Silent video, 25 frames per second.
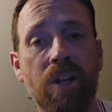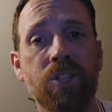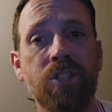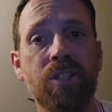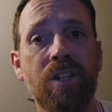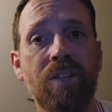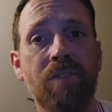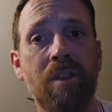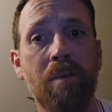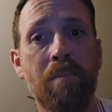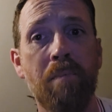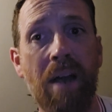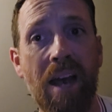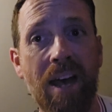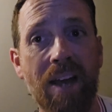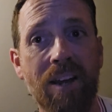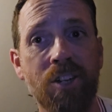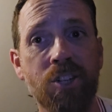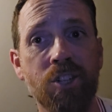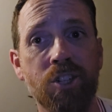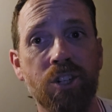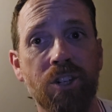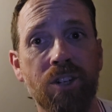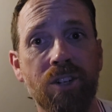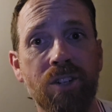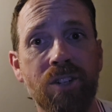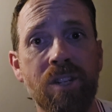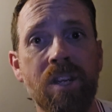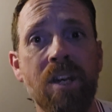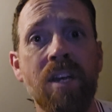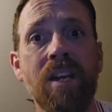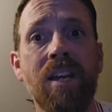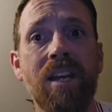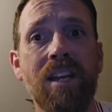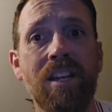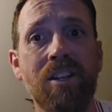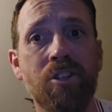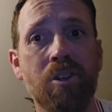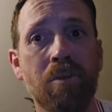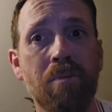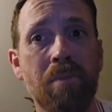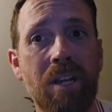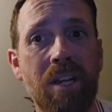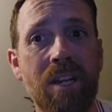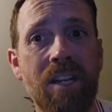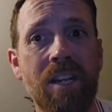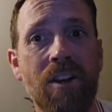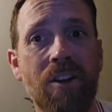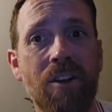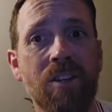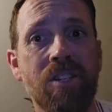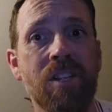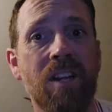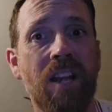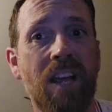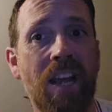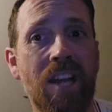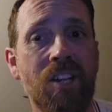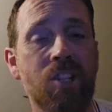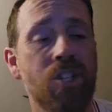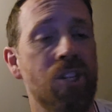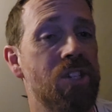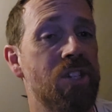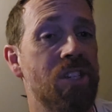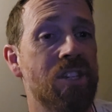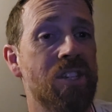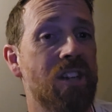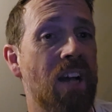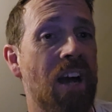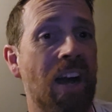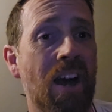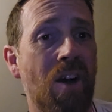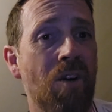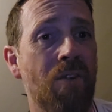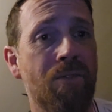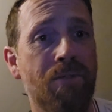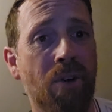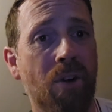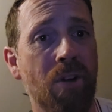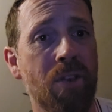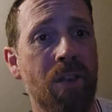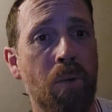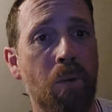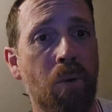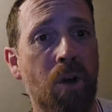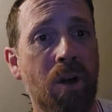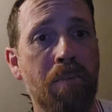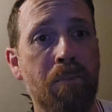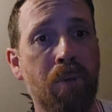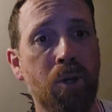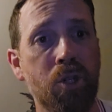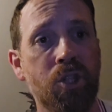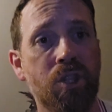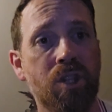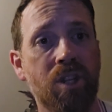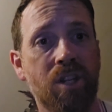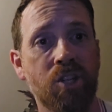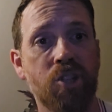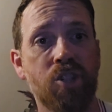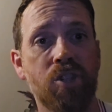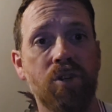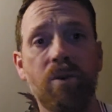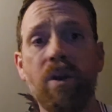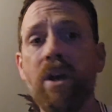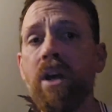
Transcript: of the managers, intermediaries, and agents as to how far they want to push the issue.